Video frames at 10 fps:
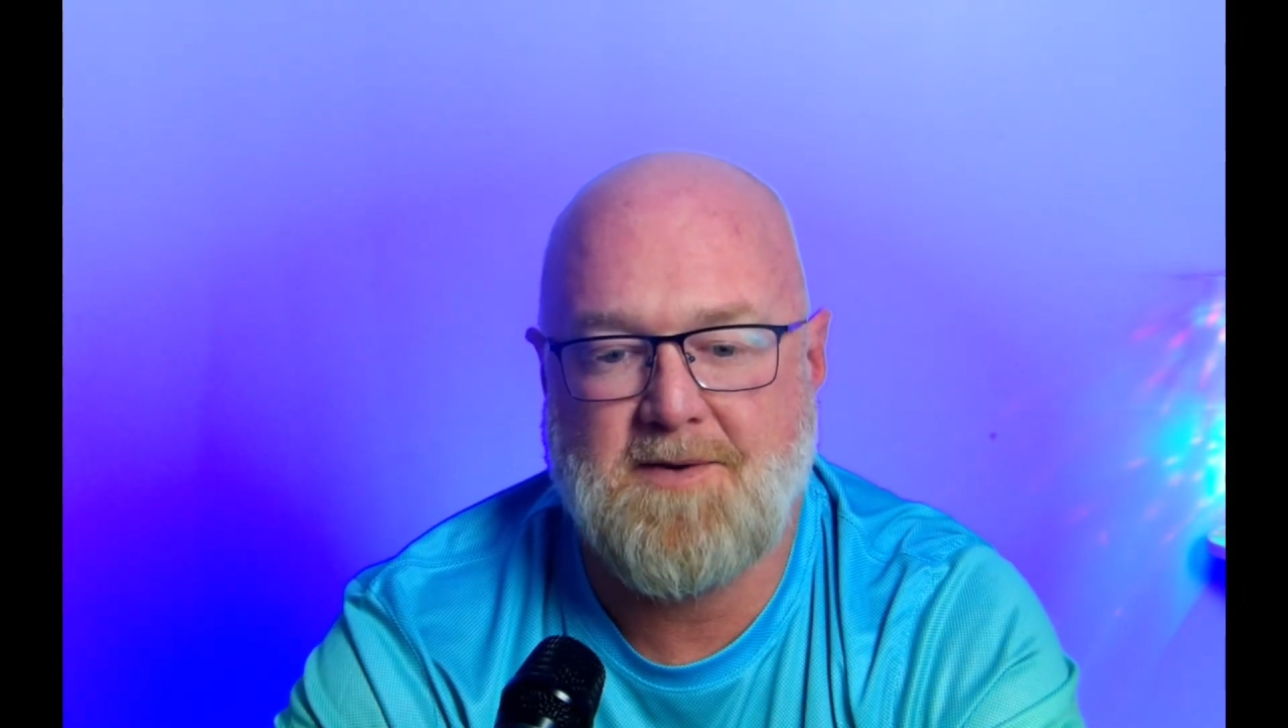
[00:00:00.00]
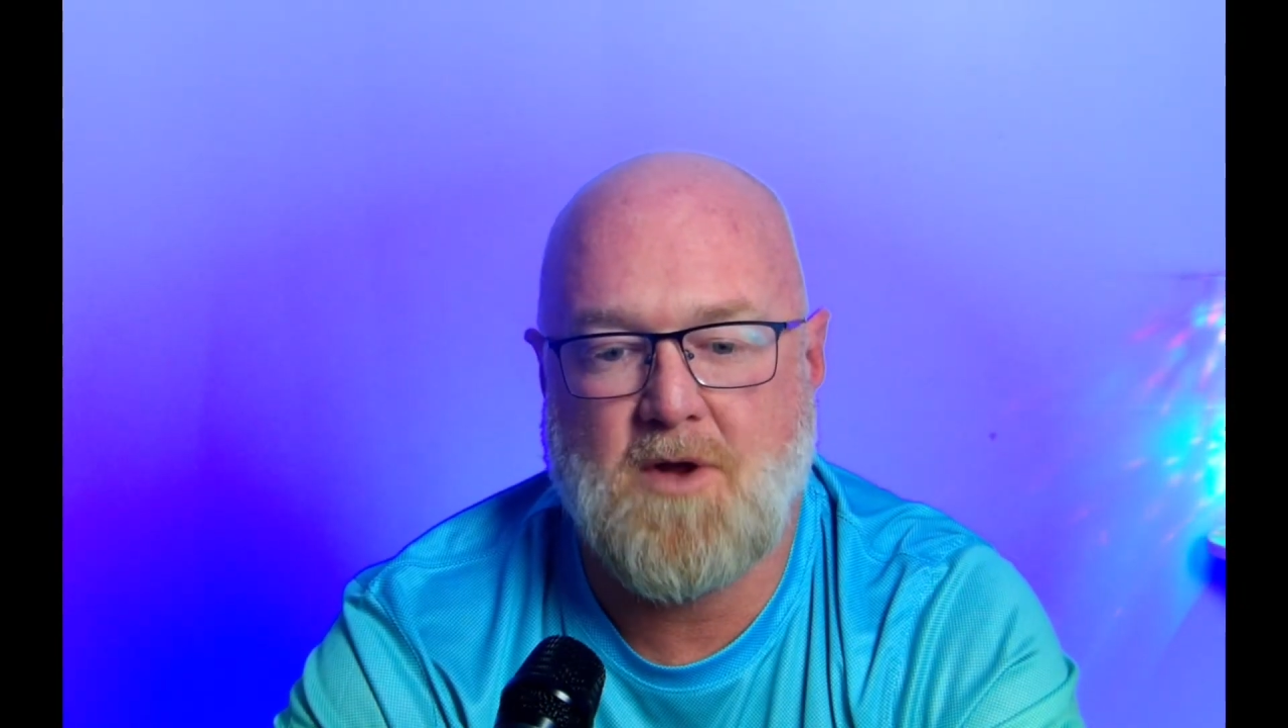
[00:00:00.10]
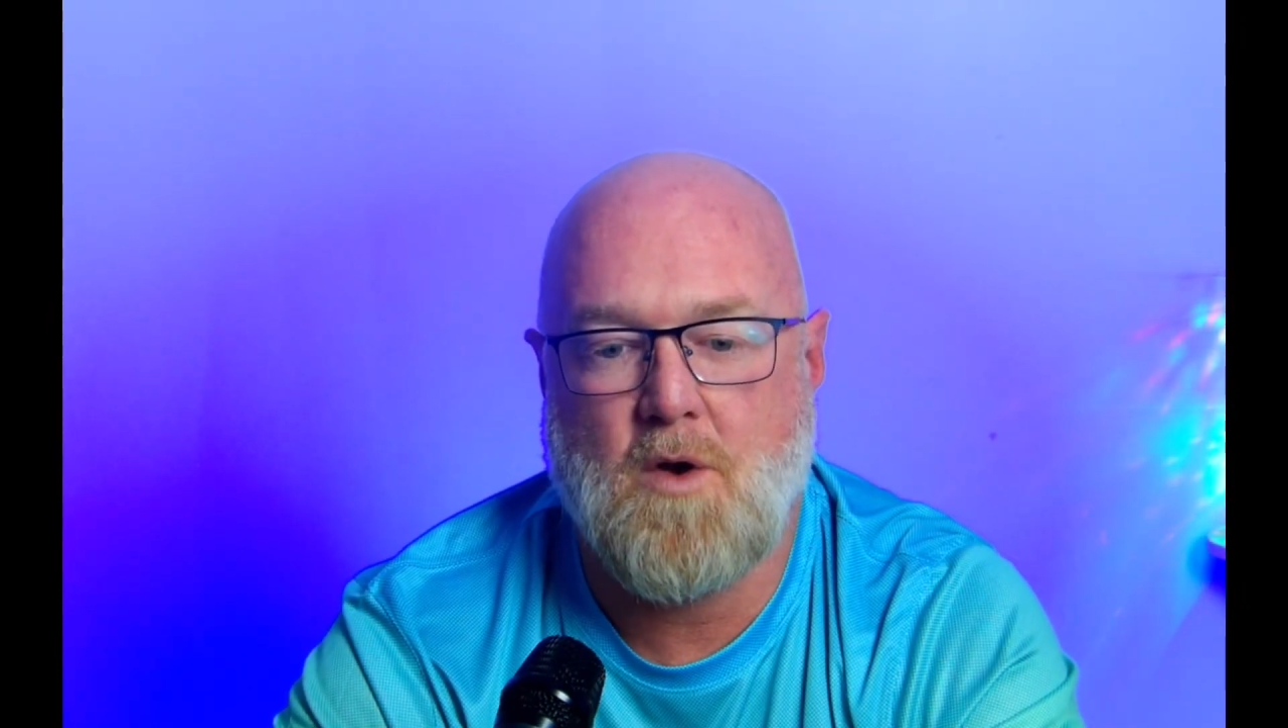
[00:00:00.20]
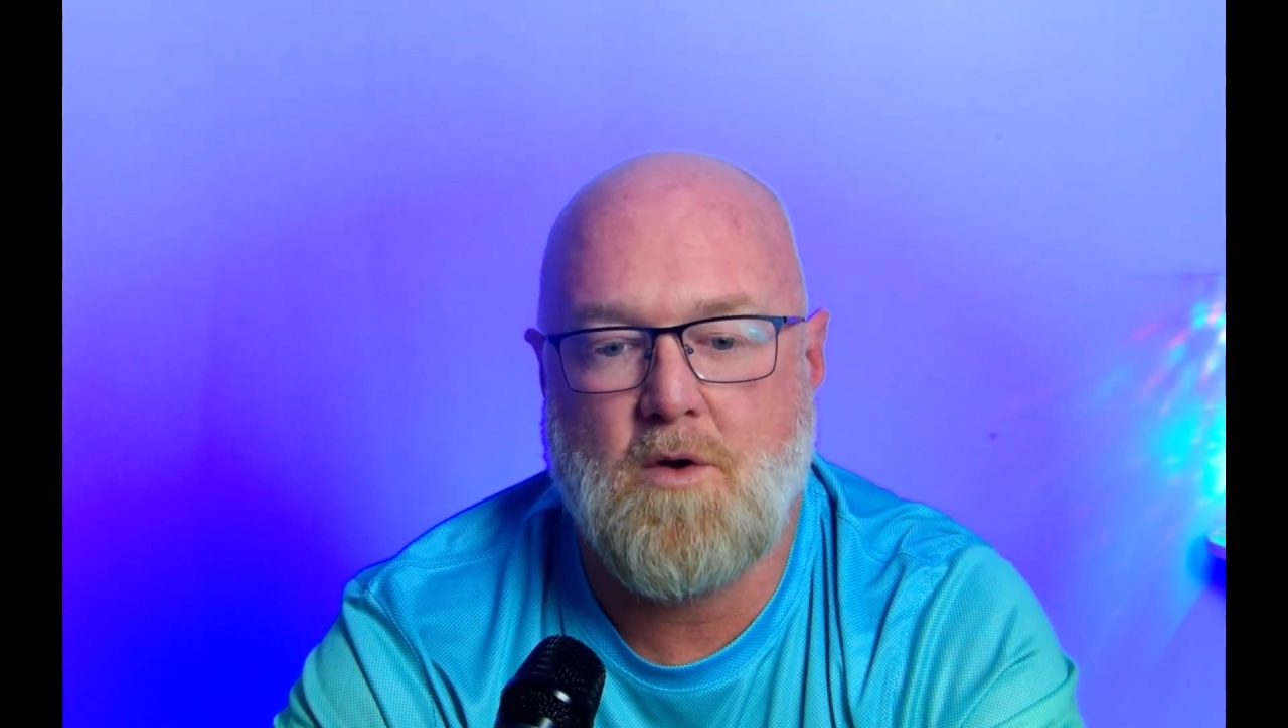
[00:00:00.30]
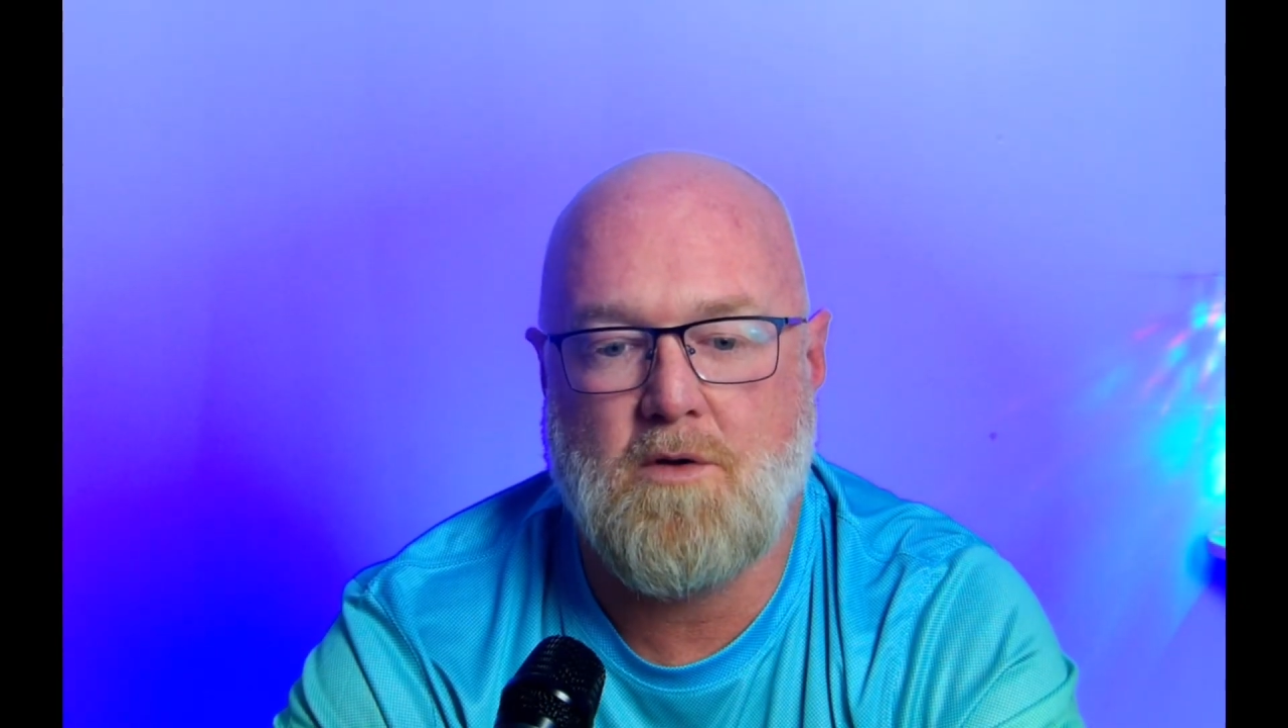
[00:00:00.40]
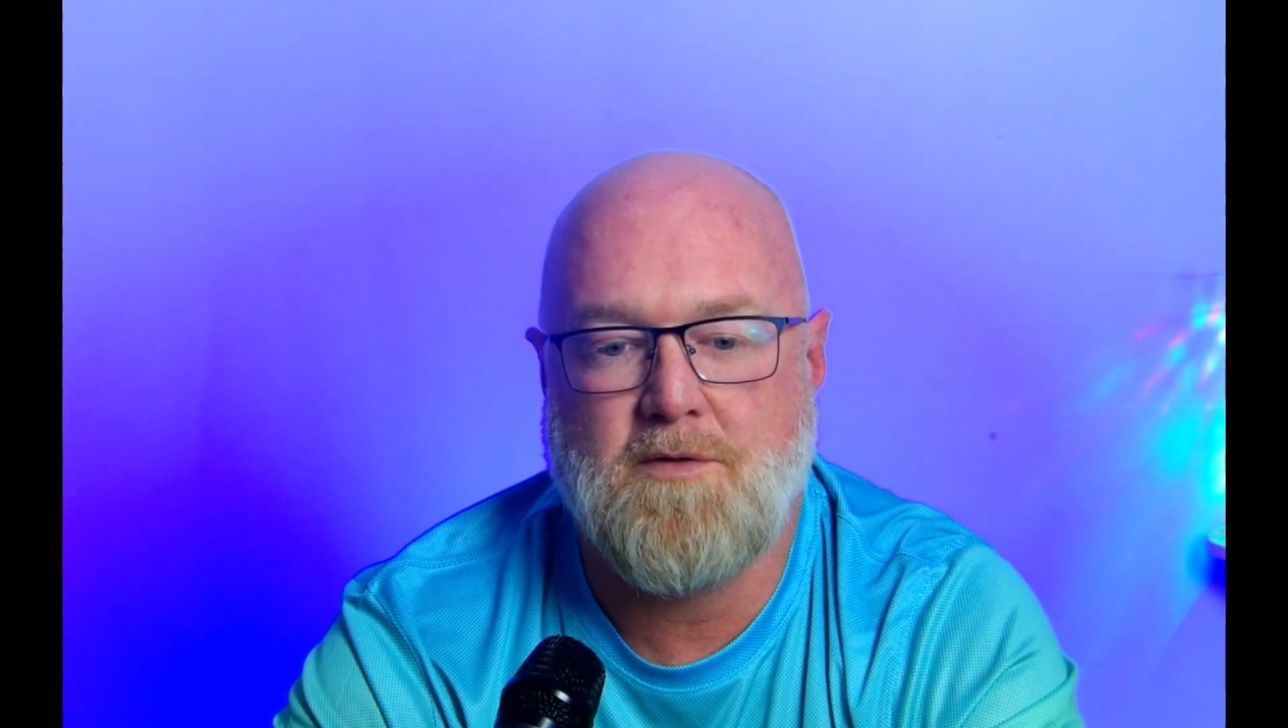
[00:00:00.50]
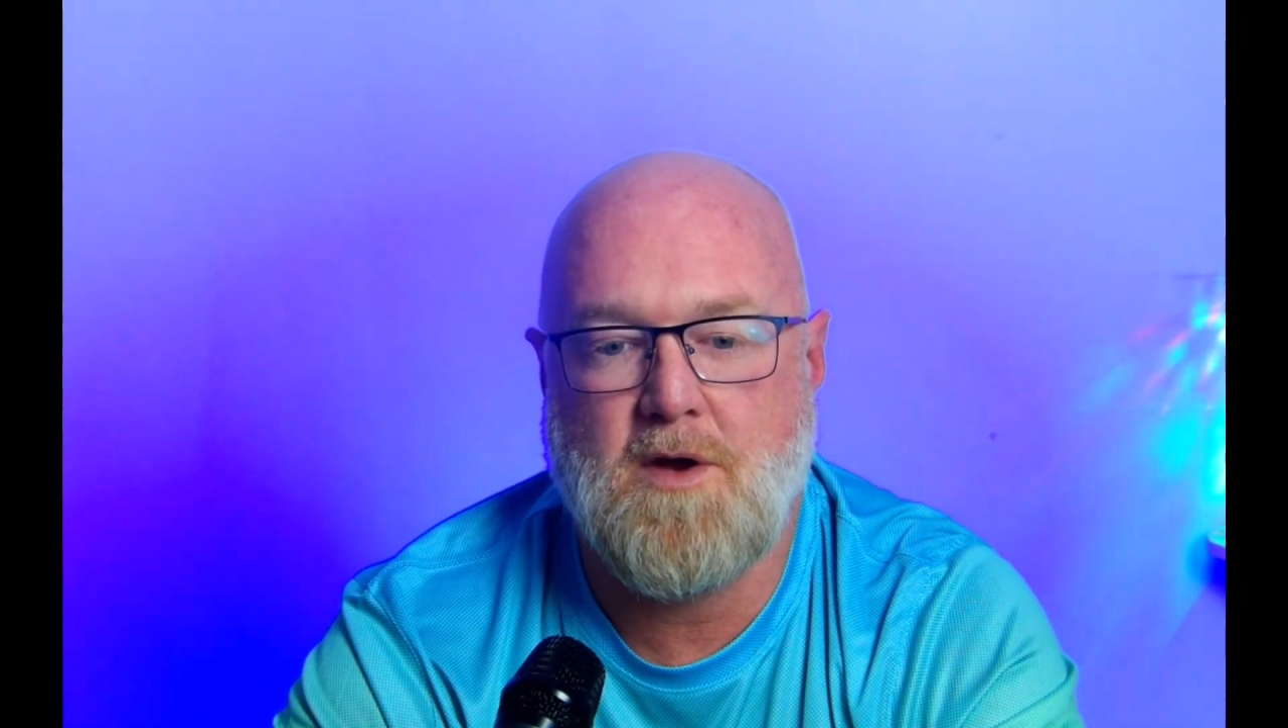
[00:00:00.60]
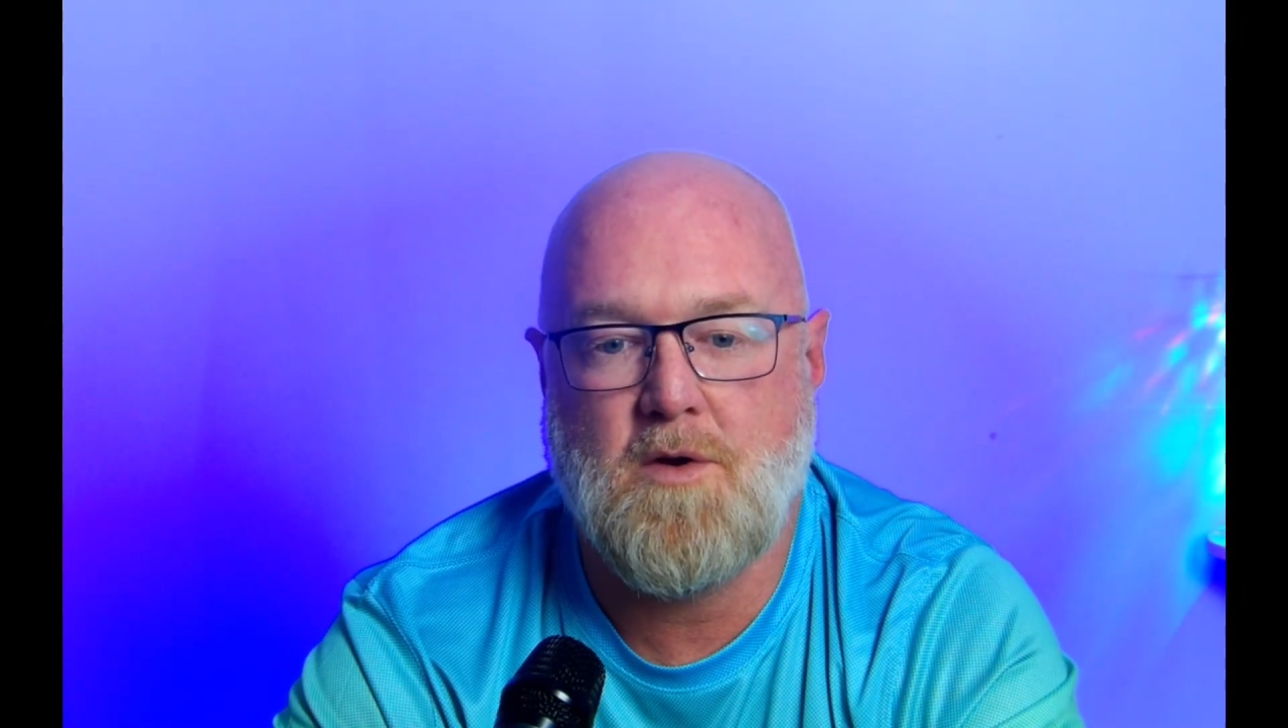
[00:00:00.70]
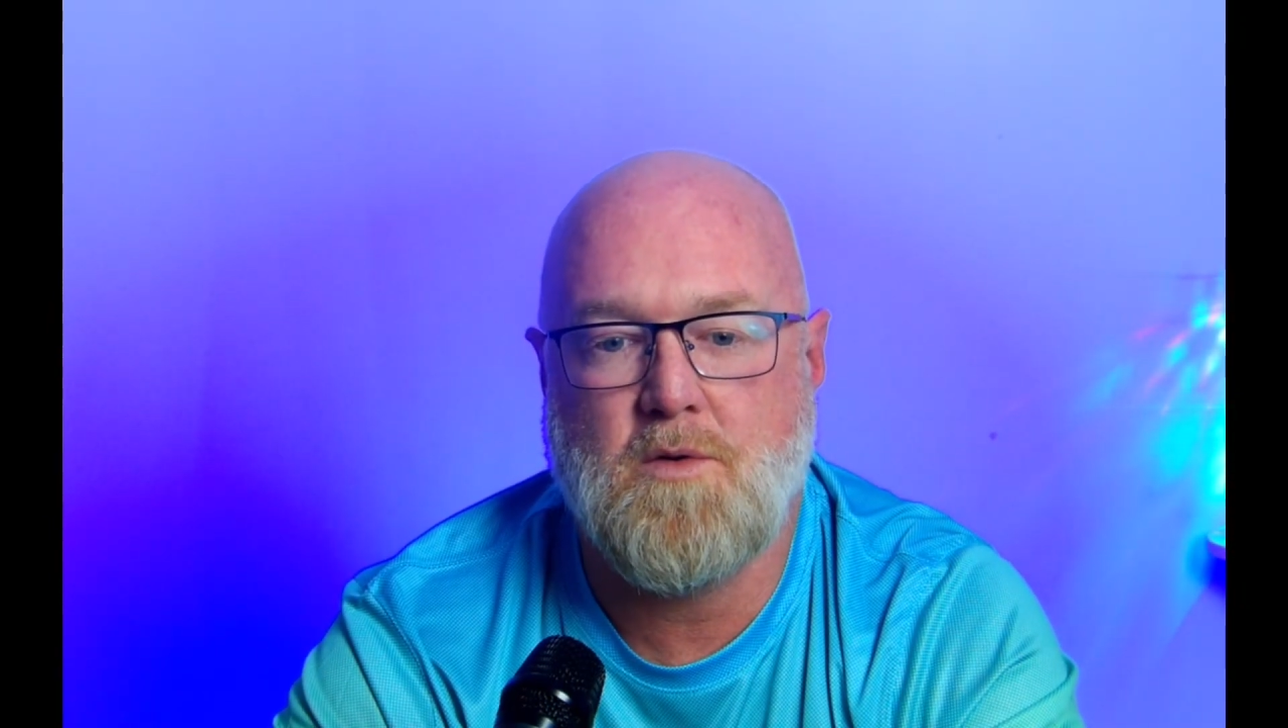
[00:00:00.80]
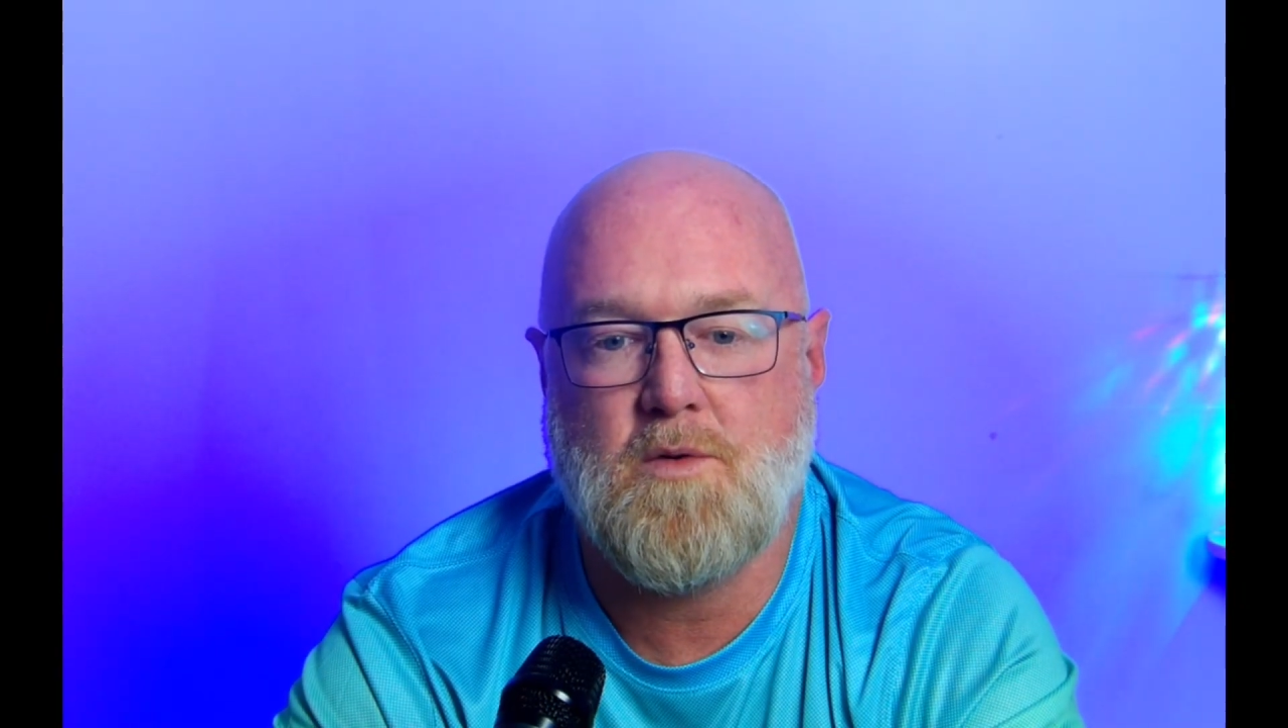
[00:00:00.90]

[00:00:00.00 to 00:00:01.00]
although